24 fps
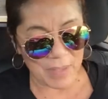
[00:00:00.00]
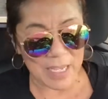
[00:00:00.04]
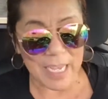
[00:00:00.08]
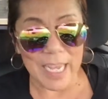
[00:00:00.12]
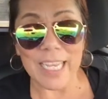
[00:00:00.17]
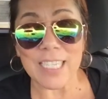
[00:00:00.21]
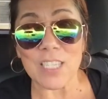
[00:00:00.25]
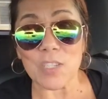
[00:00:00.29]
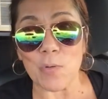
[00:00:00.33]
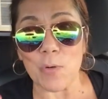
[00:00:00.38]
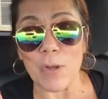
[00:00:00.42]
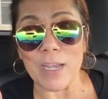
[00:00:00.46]

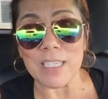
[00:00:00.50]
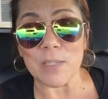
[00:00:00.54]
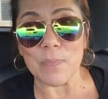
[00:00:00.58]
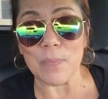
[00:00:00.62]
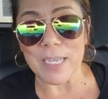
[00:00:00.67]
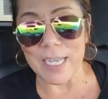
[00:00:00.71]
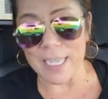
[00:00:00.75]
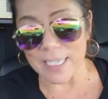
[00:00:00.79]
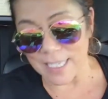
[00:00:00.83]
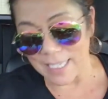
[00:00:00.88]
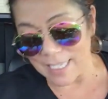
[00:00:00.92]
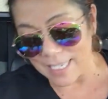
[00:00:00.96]
it's
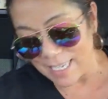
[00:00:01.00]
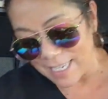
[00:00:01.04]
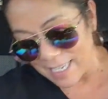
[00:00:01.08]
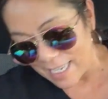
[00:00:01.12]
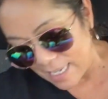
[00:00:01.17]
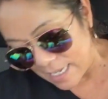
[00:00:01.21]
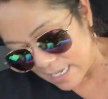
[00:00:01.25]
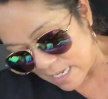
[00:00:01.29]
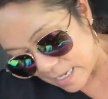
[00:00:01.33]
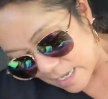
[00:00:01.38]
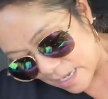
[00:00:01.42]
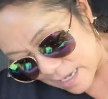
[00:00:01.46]
Christmas.
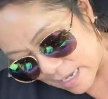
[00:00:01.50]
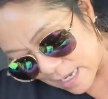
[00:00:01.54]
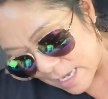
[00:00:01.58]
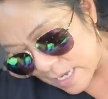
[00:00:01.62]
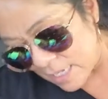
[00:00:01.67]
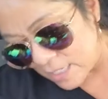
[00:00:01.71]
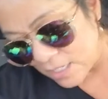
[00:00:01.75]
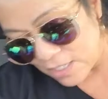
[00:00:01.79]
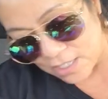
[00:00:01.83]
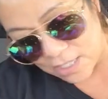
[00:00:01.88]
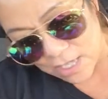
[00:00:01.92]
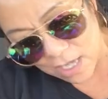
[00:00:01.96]

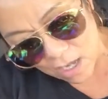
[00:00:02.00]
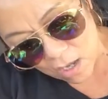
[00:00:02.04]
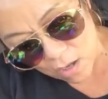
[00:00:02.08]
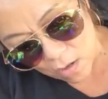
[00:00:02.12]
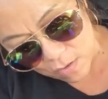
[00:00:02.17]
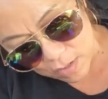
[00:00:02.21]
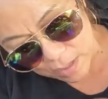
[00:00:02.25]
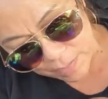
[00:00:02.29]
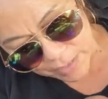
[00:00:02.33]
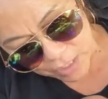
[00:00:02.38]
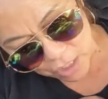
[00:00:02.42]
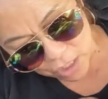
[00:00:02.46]
So
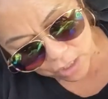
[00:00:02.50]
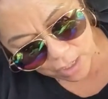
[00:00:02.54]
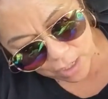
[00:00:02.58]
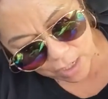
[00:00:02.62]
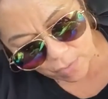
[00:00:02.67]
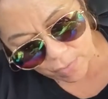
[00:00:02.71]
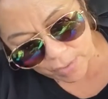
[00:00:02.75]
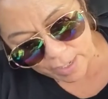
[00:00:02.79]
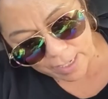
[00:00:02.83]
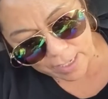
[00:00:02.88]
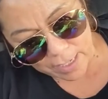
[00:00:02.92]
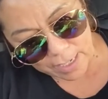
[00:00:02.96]
let me show
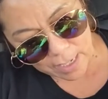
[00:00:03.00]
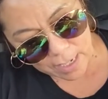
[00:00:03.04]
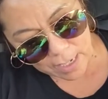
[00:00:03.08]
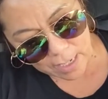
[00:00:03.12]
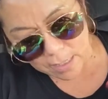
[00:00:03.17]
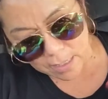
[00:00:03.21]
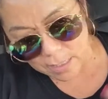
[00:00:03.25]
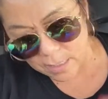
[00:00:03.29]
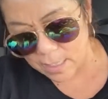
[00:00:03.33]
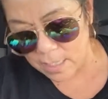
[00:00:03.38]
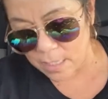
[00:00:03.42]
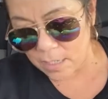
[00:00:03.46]
you what I got.
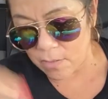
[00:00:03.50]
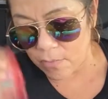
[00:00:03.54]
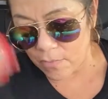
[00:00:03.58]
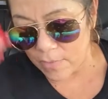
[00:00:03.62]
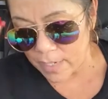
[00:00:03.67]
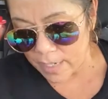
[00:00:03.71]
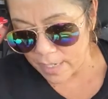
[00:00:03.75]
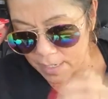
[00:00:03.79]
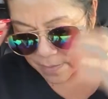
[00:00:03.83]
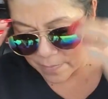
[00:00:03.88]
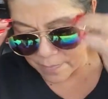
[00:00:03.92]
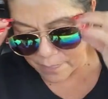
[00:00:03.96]
You know
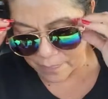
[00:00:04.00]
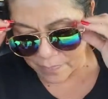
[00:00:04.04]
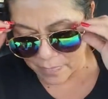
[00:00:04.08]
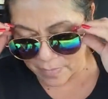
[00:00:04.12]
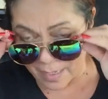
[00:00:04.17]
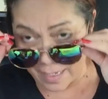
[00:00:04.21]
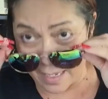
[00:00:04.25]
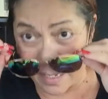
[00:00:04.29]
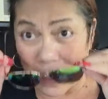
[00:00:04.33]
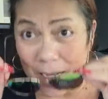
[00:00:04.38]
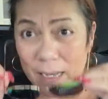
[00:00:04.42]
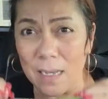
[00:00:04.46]
what?
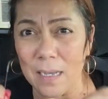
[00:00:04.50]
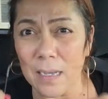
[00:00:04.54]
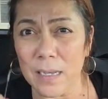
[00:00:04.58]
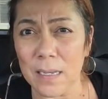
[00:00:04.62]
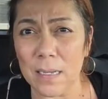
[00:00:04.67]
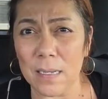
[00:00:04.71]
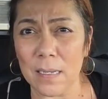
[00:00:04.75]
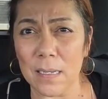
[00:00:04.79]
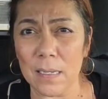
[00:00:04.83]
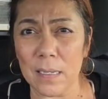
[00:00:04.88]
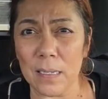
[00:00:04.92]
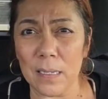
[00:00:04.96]

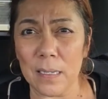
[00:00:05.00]
Oh,